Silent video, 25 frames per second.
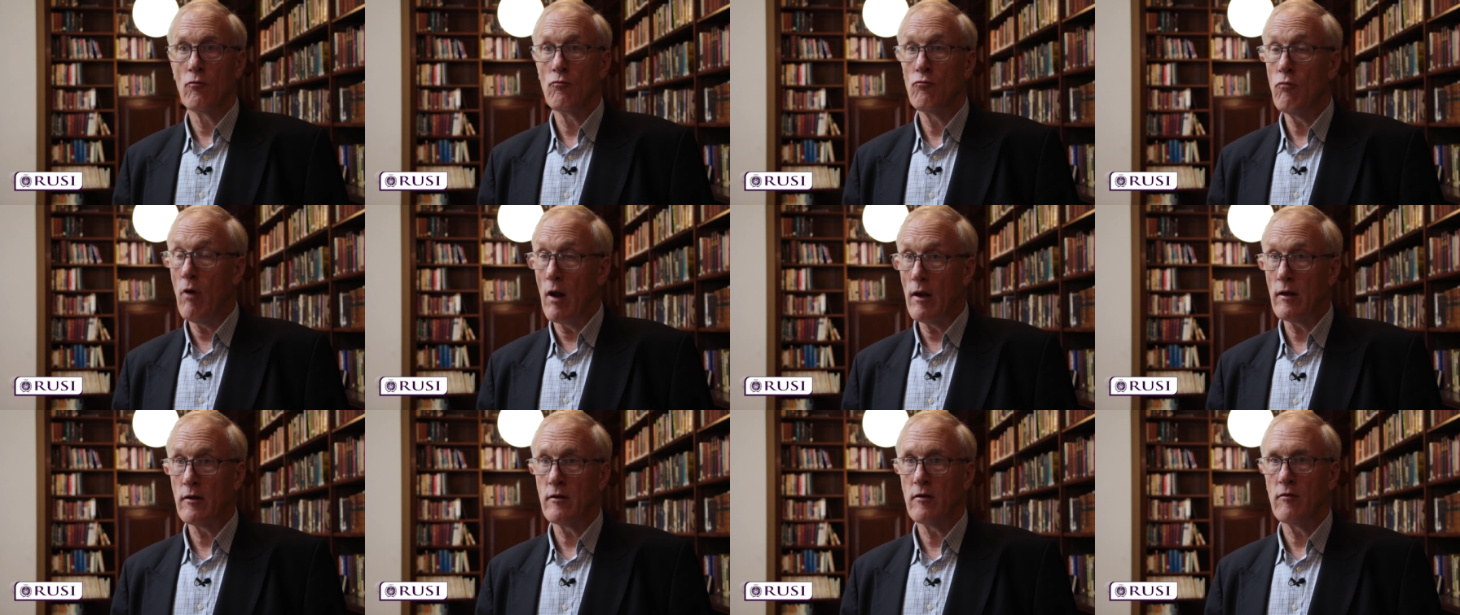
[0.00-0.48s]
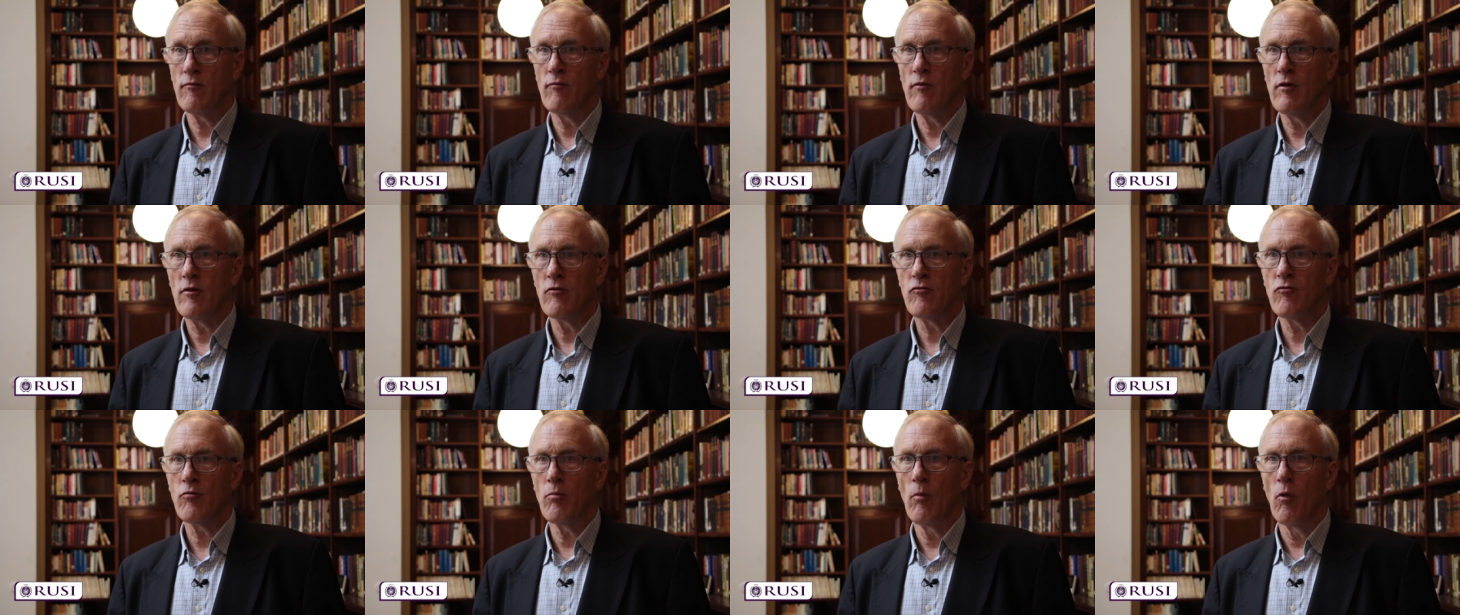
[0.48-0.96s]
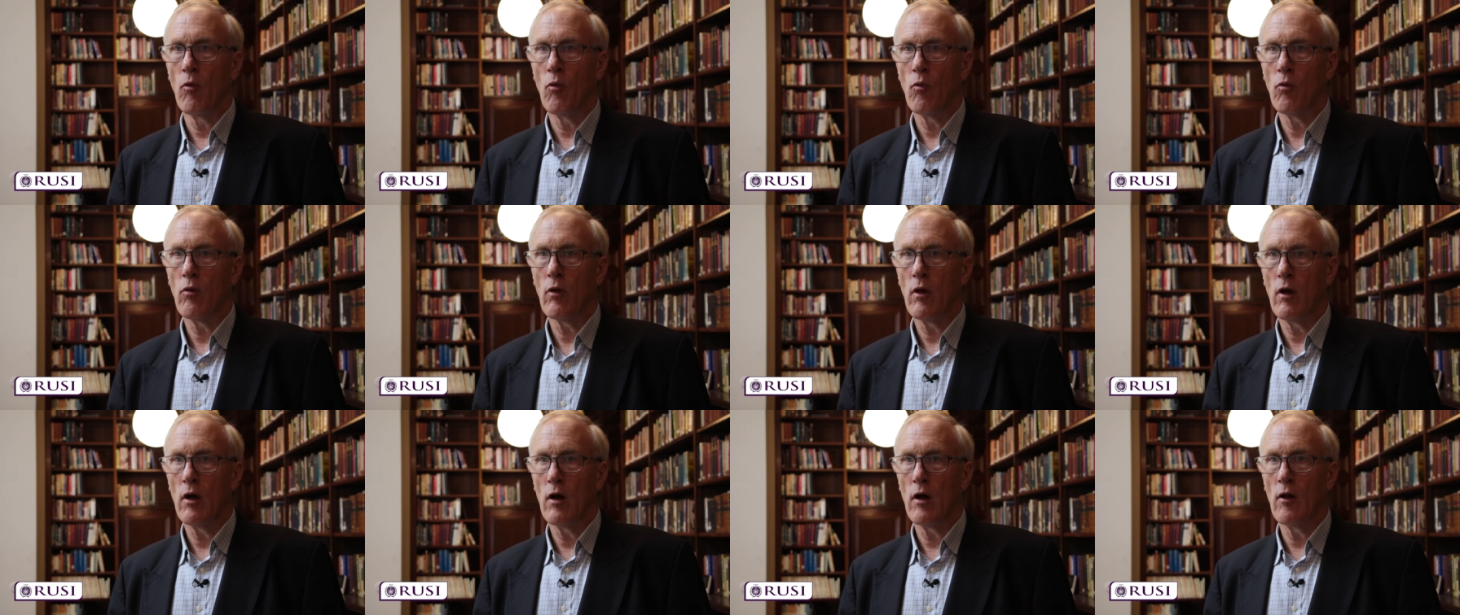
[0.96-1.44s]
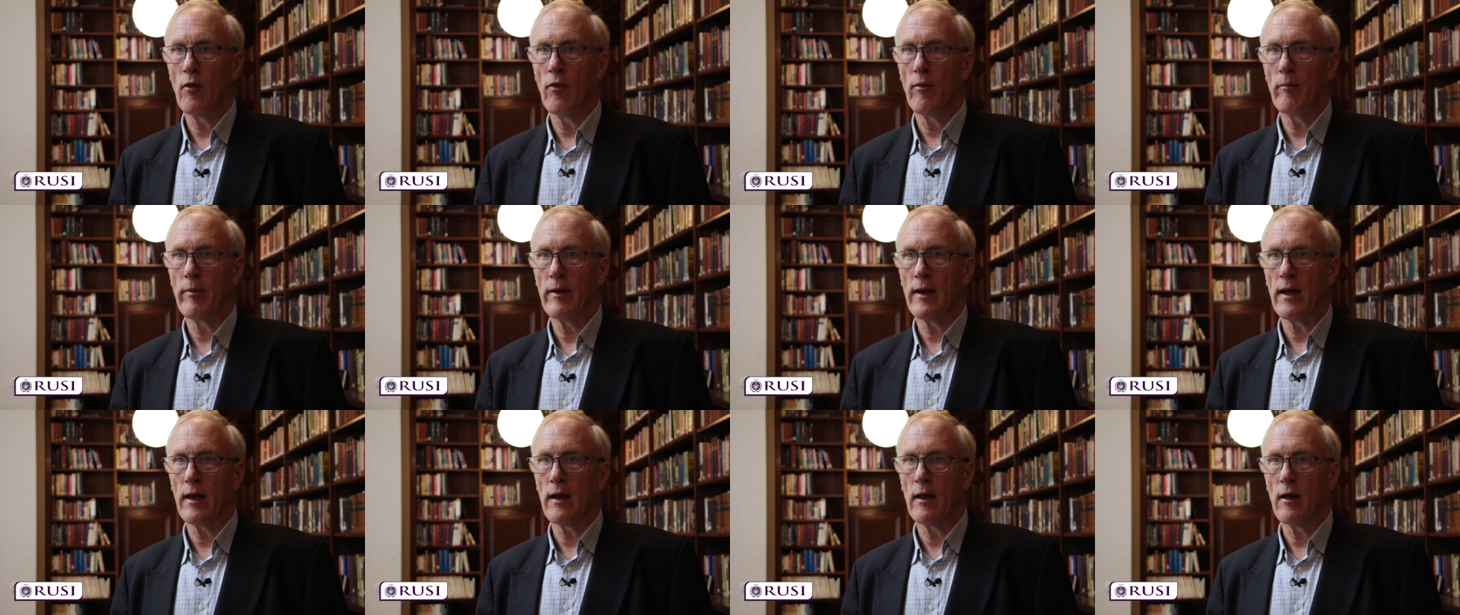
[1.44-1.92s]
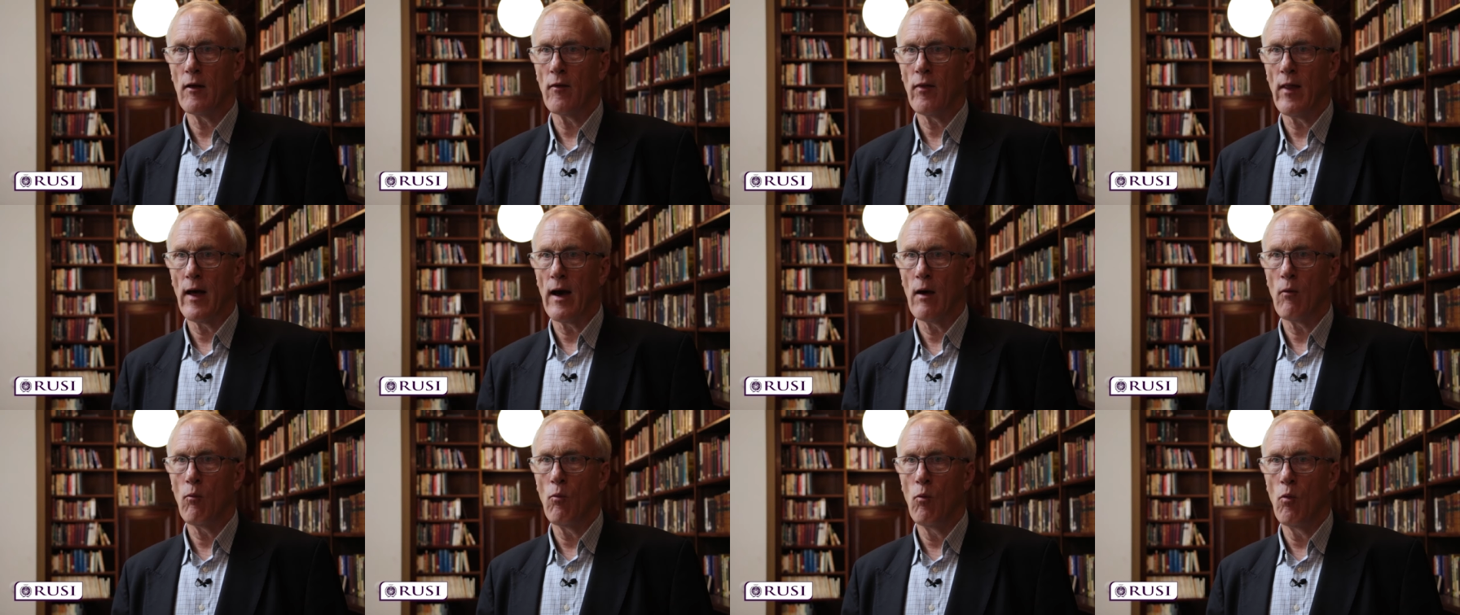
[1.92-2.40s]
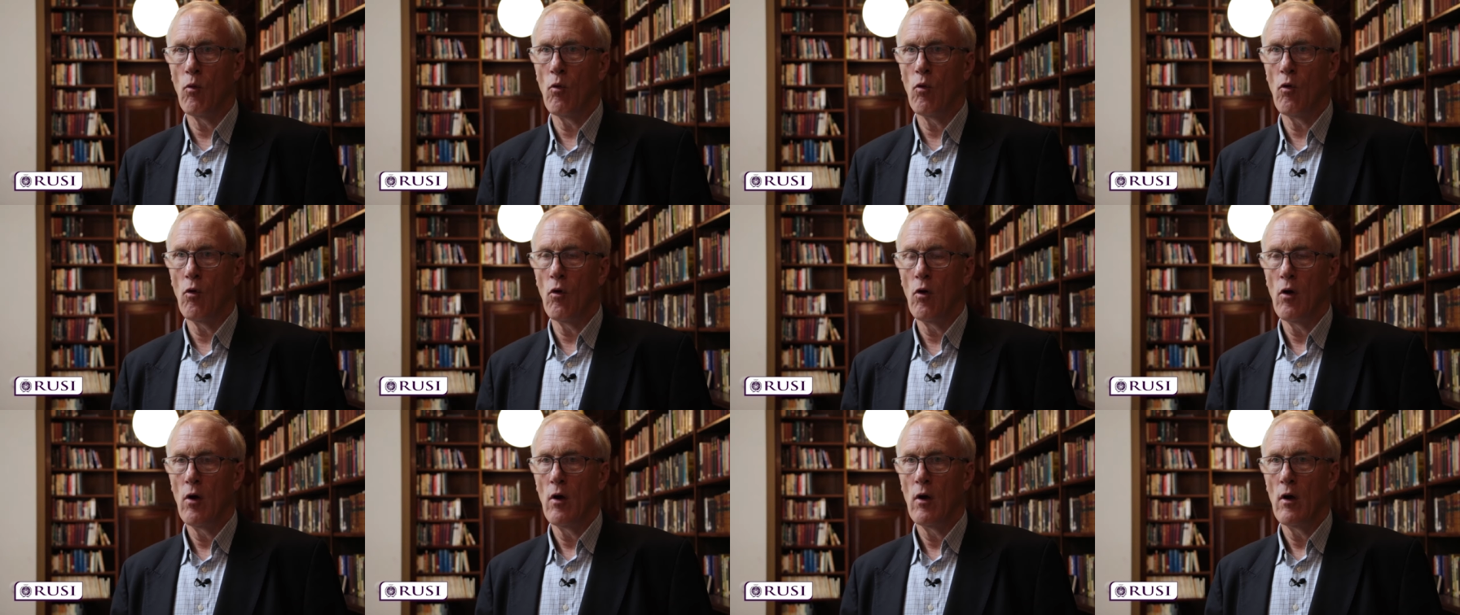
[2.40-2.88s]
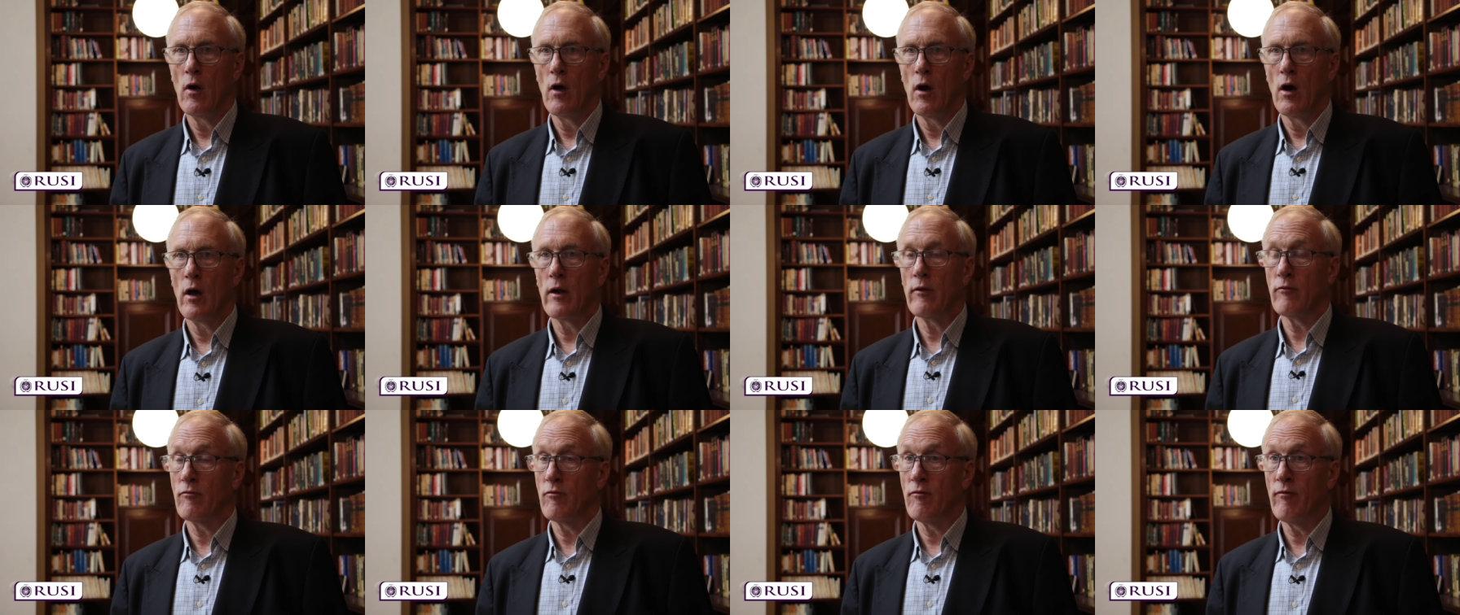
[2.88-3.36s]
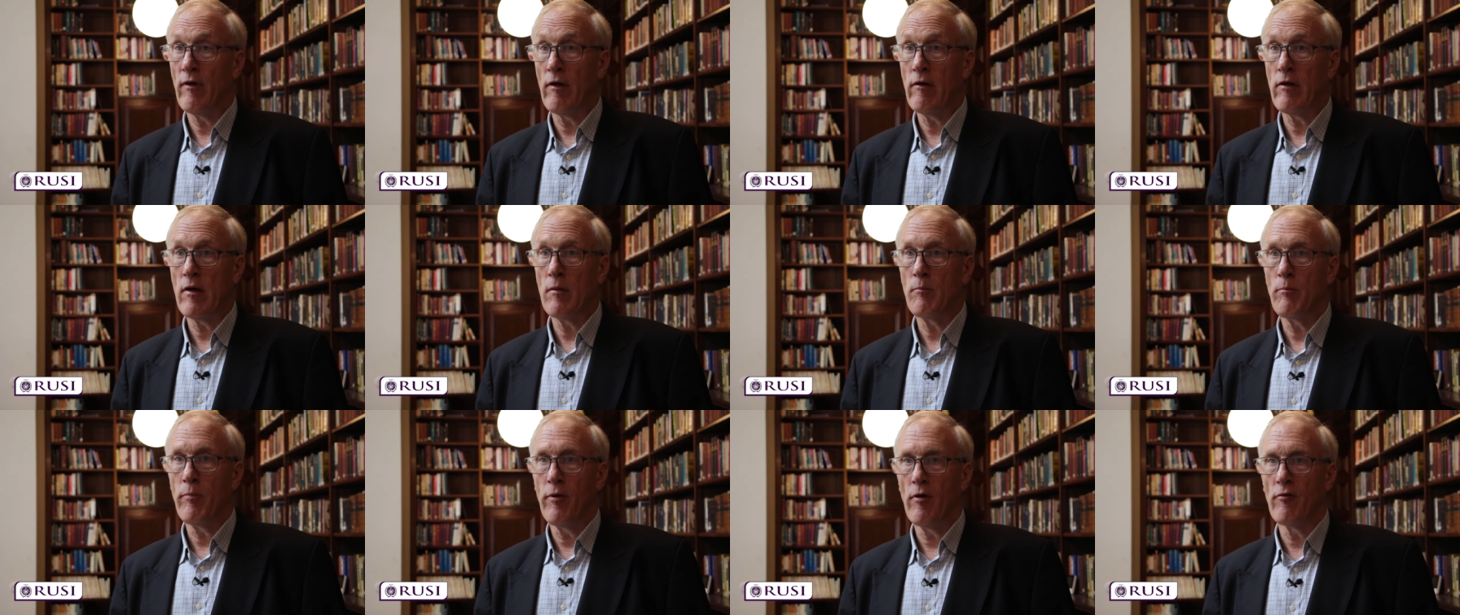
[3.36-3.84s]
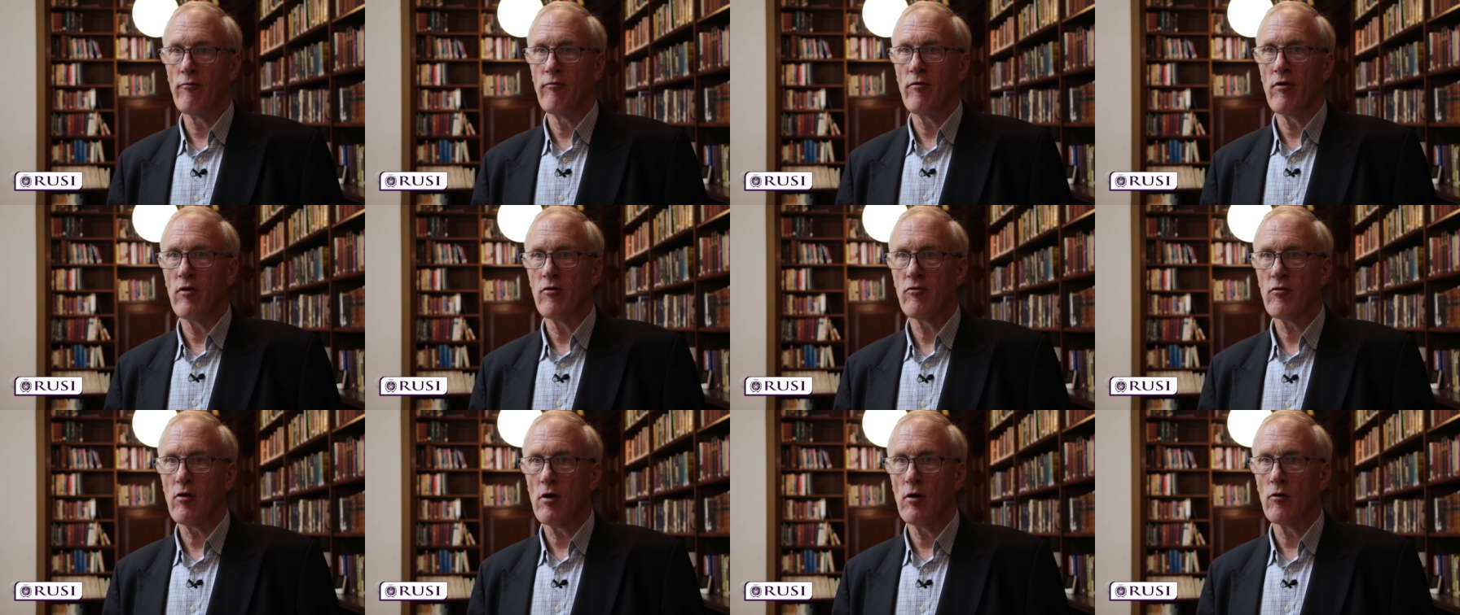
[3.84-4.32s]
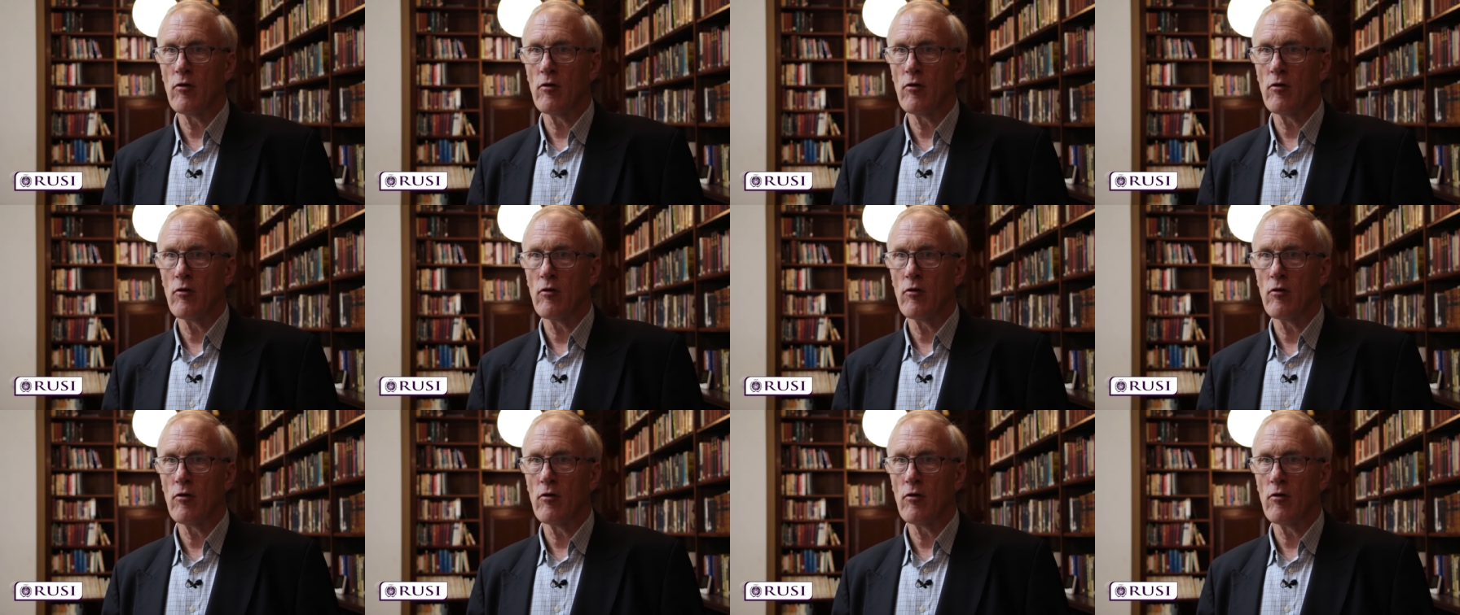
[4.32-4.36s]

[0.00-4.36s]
relatively small at the beginning of that war, and it's a very impoverished